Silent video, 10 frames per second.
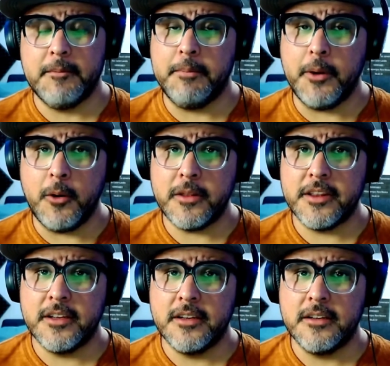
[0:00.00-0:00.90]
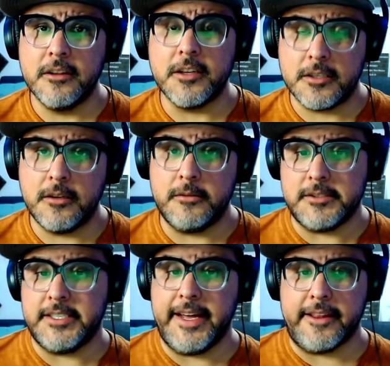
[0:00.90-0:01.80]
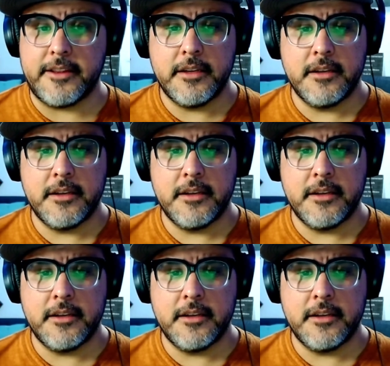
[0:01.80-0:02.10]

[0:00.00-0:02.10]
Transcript: Both looked close to death.